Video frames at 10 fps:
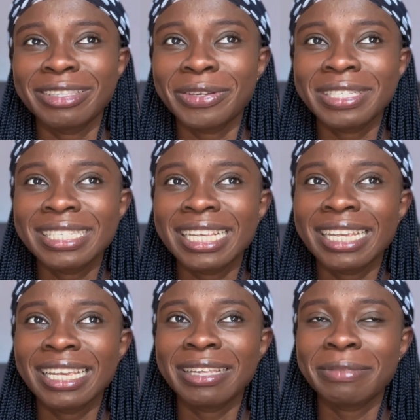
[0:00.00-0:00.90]

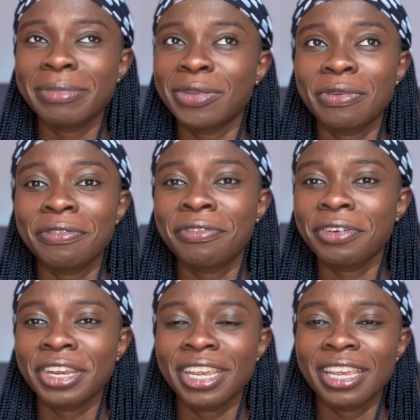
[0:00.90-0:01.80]
nursing
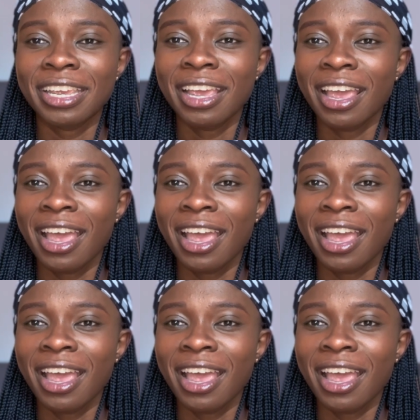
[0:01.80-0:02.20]
midwifery